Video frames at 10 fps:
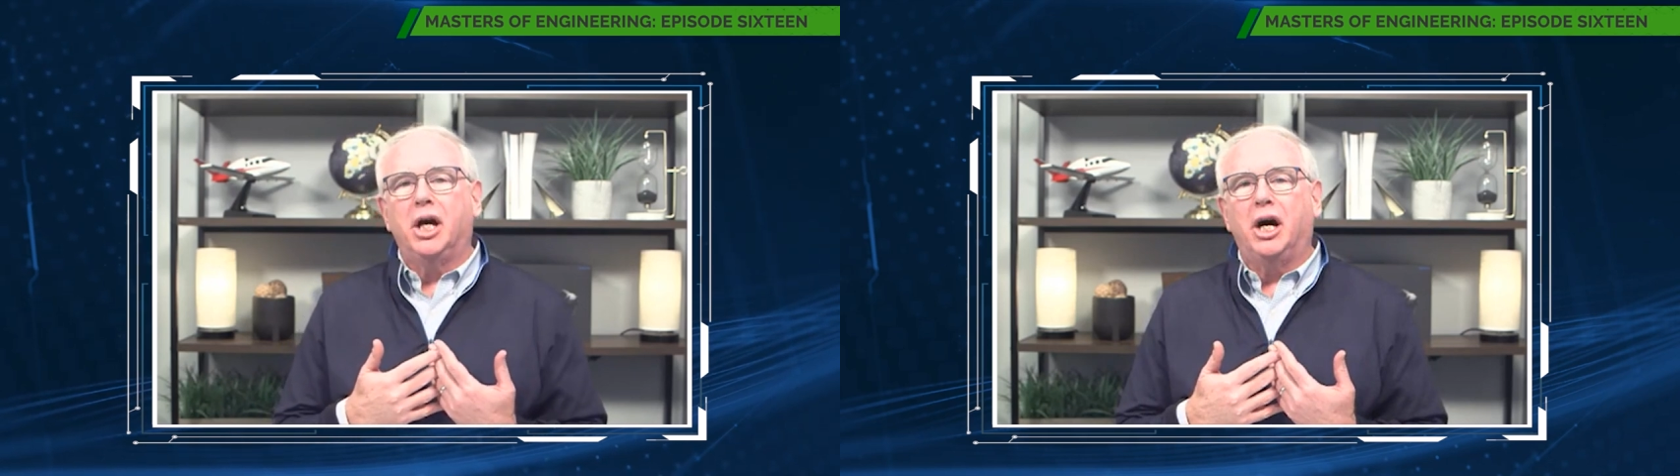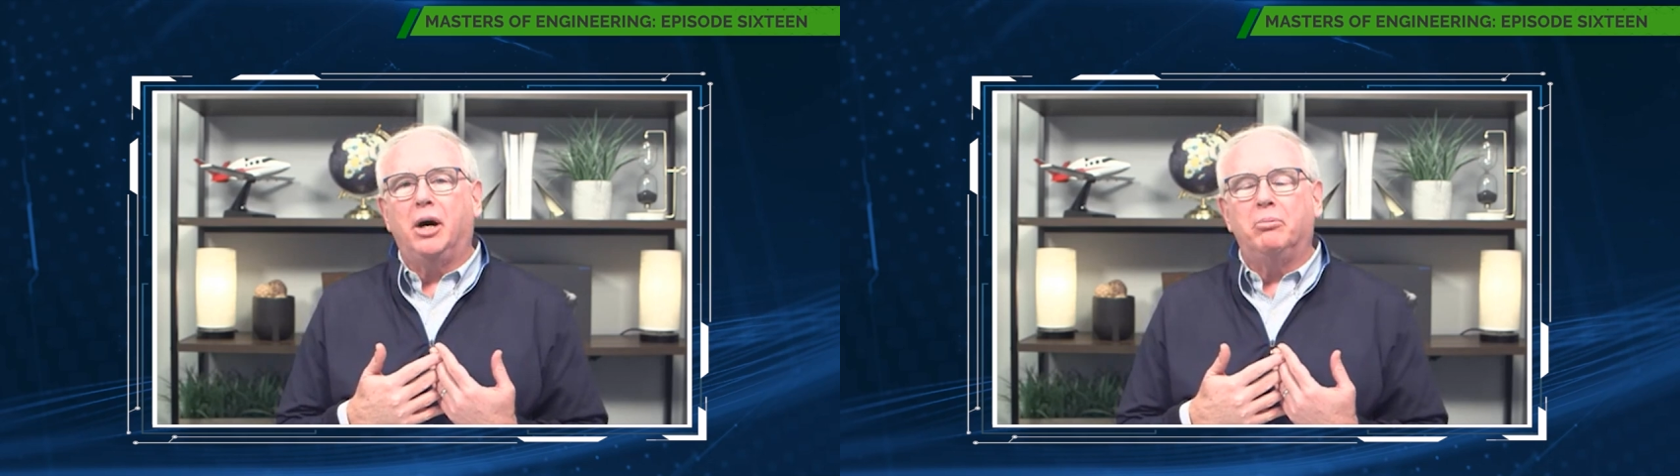
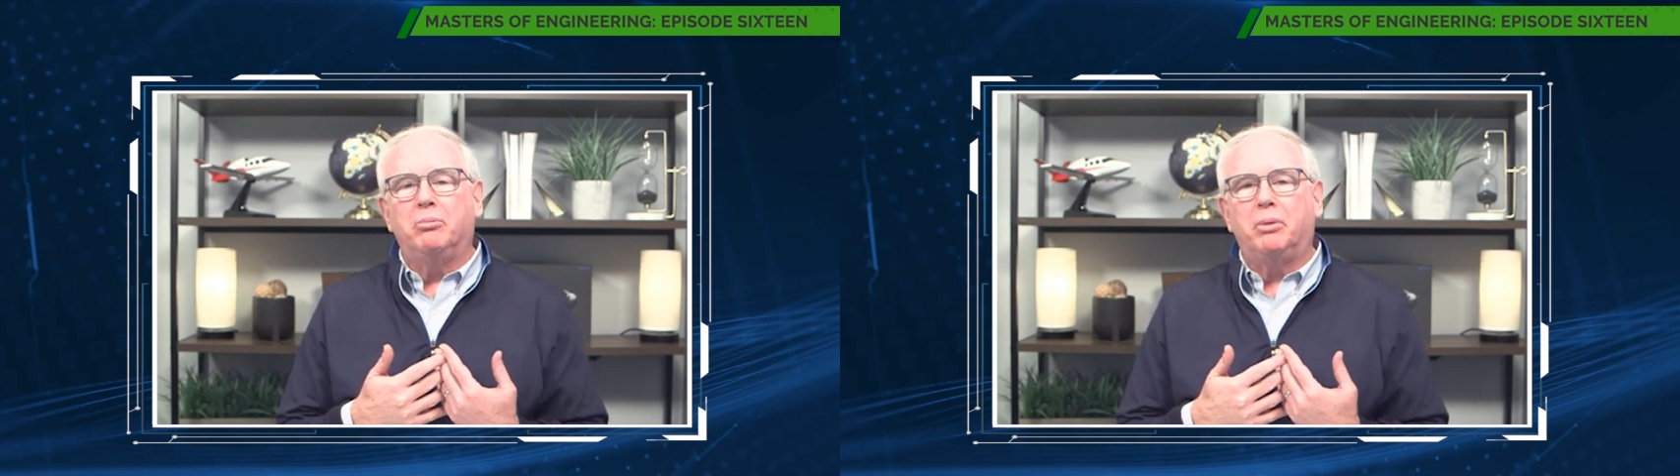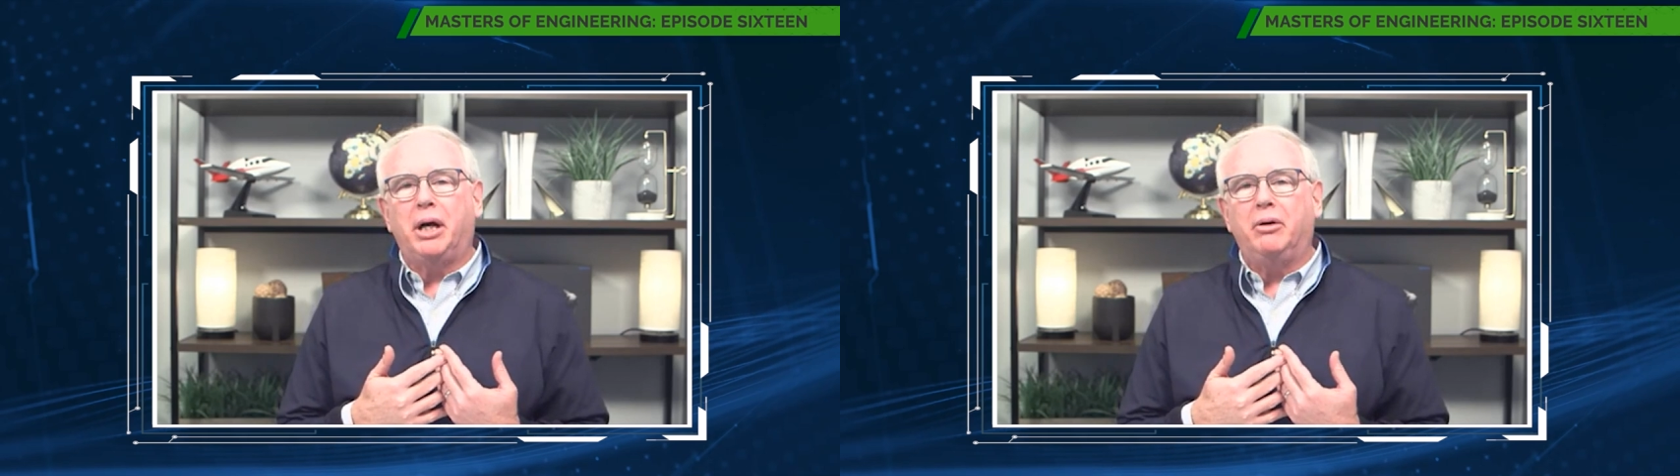
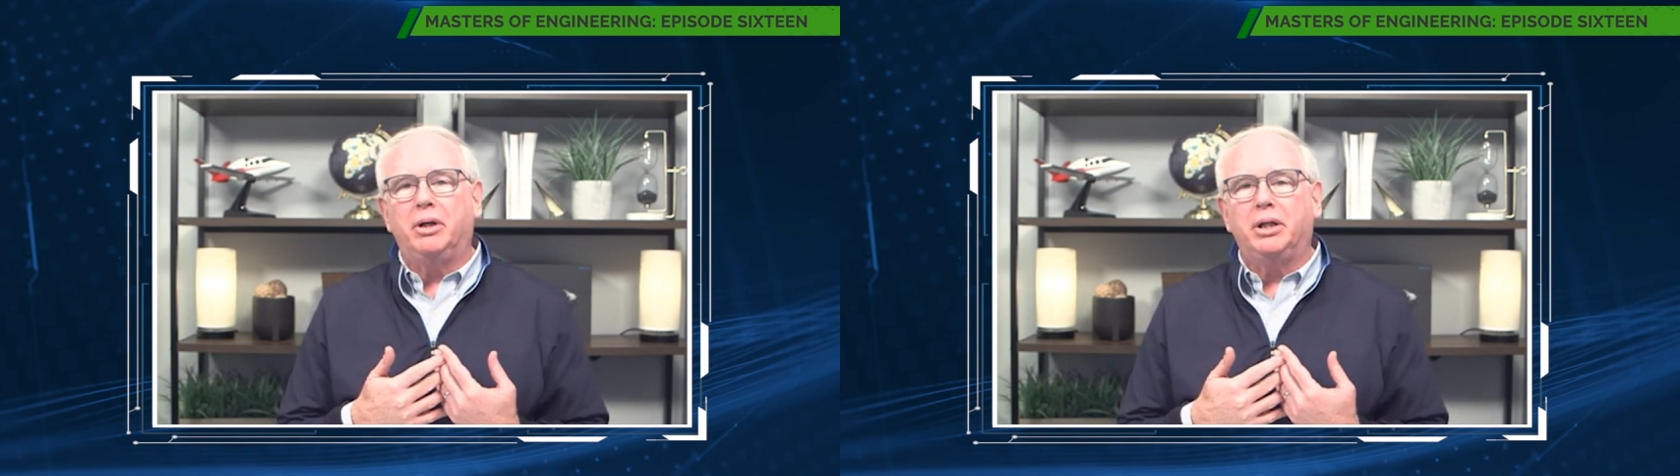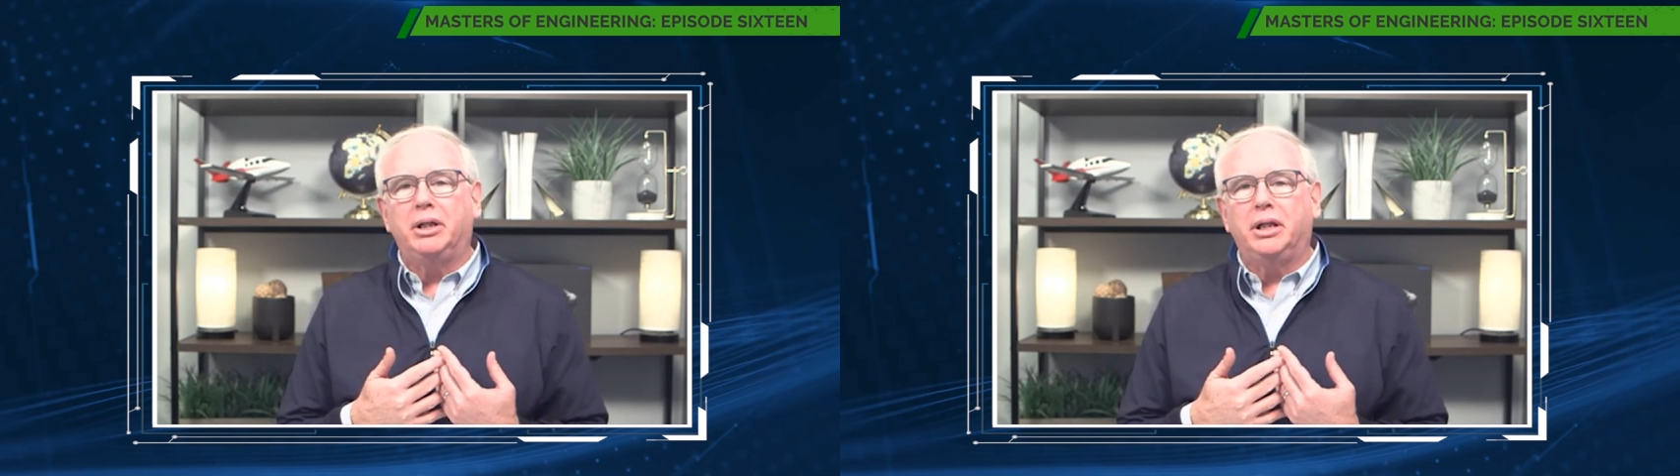Um,
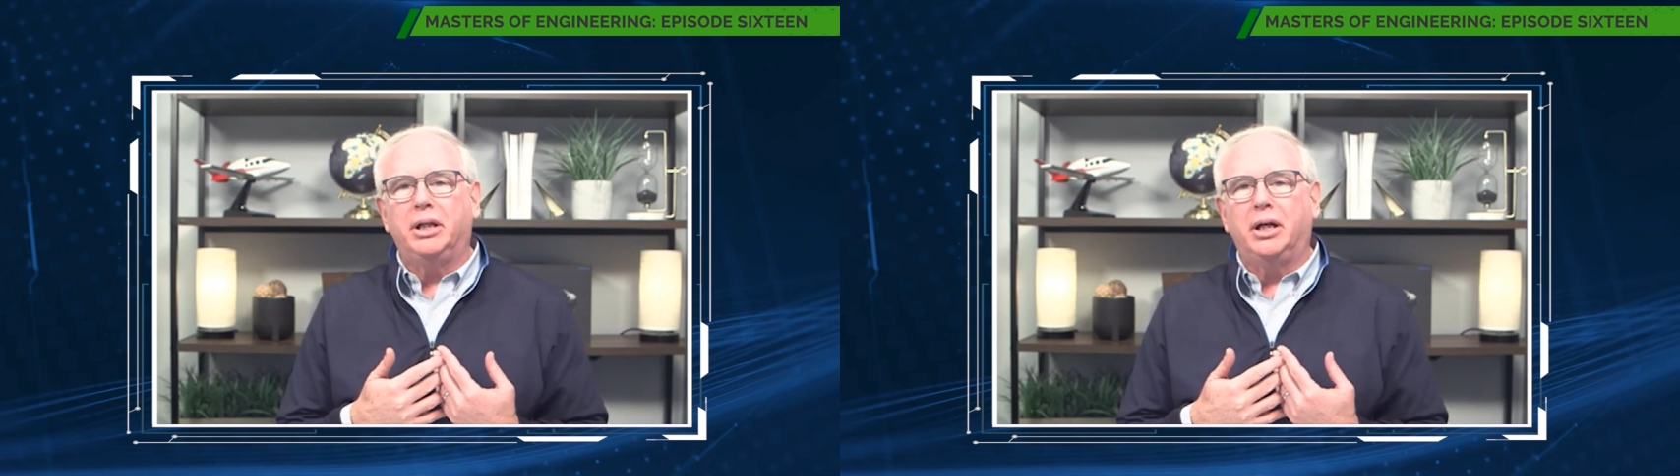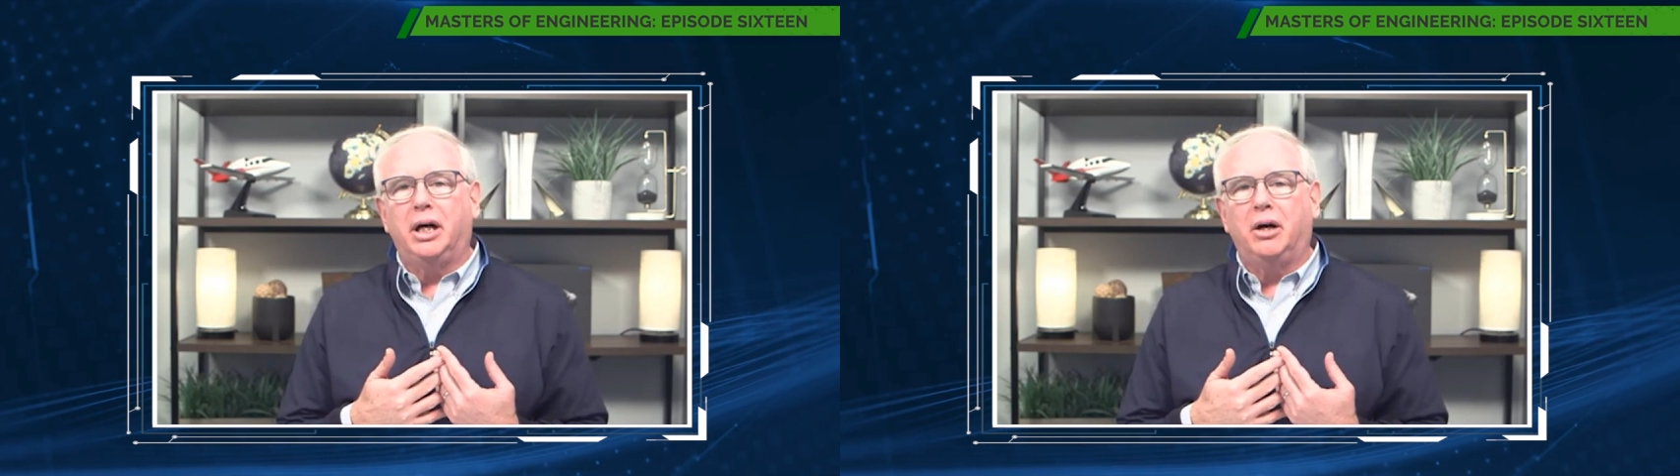Byron
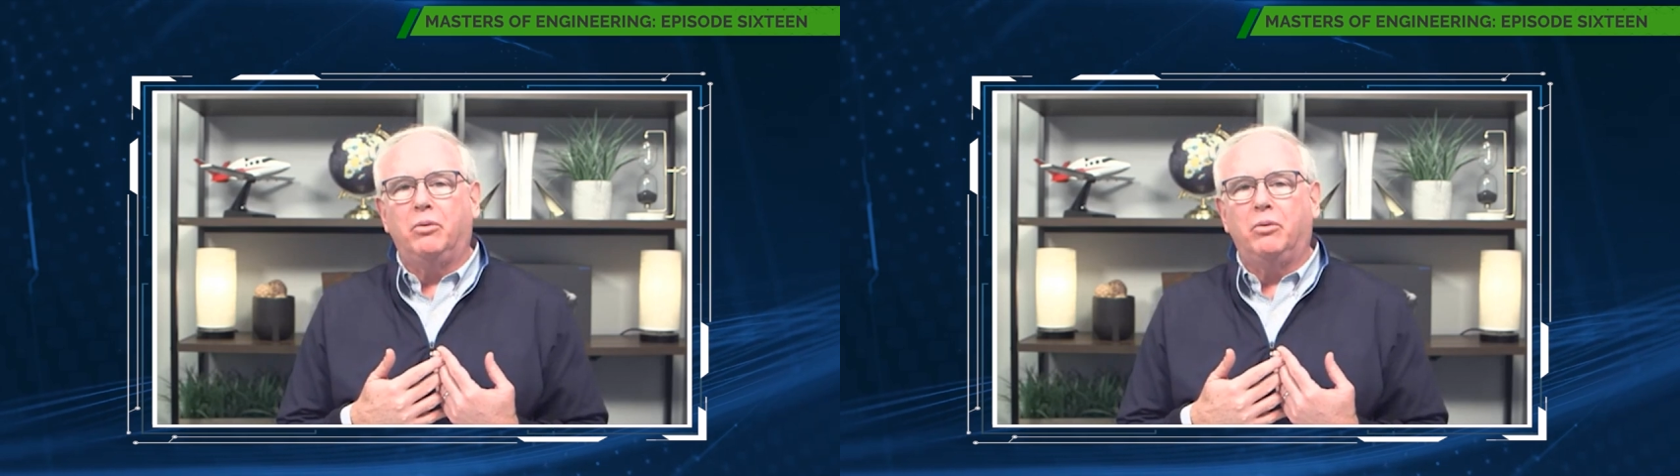uh,